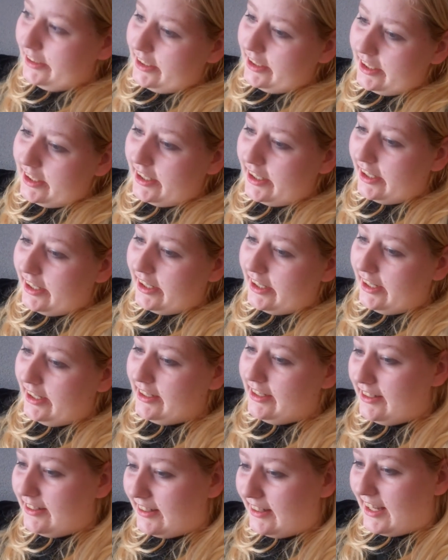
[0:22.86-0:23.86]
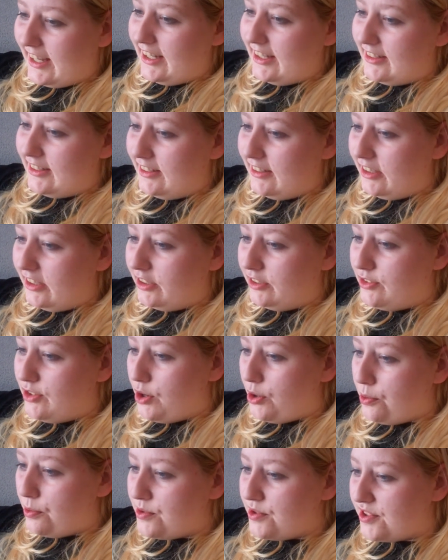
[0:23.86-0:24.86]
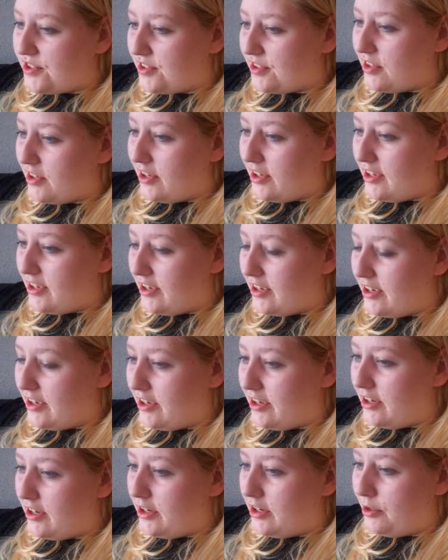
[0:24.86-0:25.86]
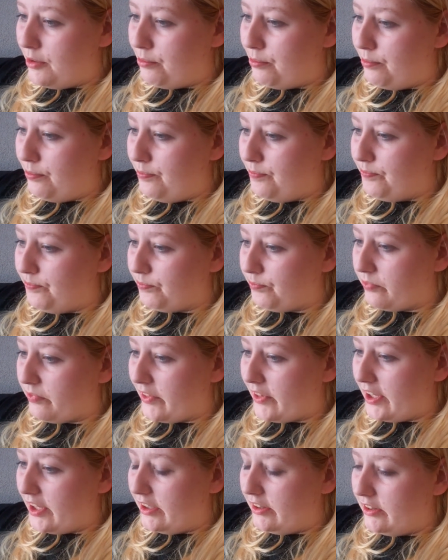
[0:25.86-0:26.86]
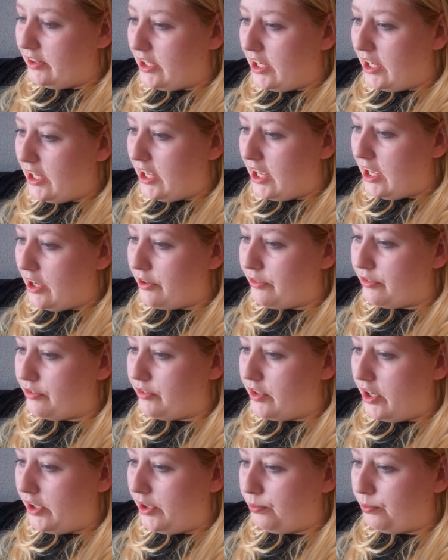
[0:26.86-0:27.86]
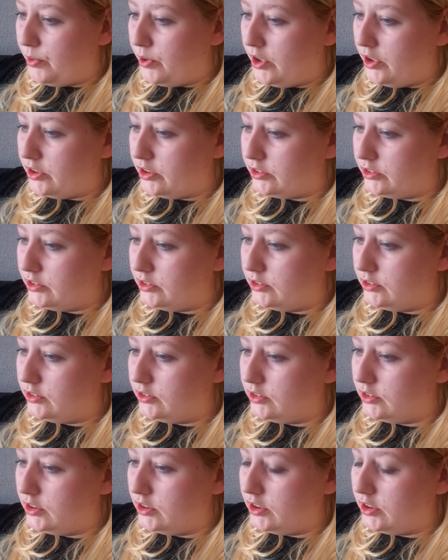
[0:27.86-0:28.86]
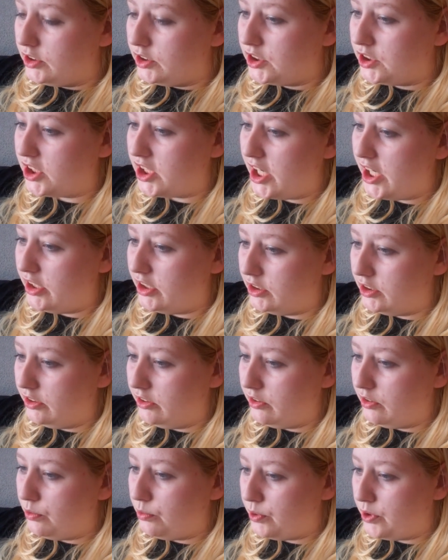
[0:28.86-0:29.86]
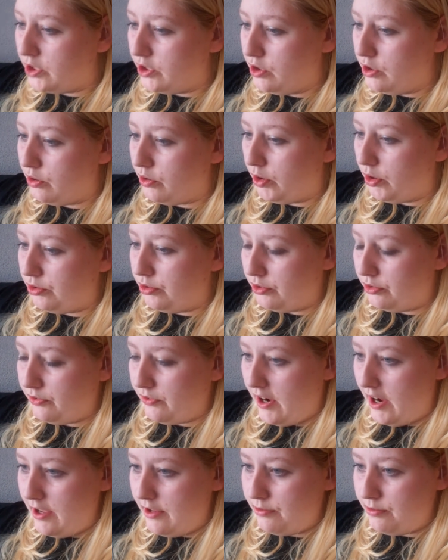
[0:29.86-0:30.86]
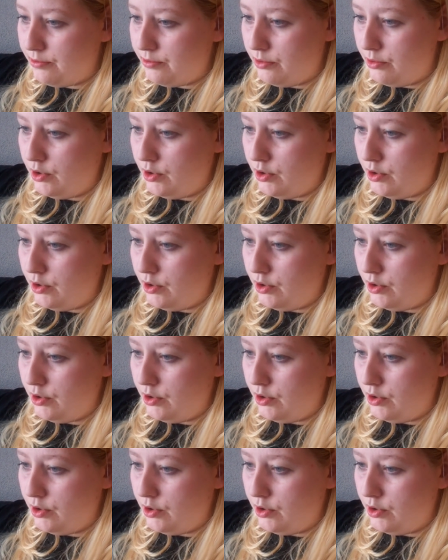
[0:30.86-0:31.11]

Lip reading: I need to get those. They have them on sell 1 euro for 5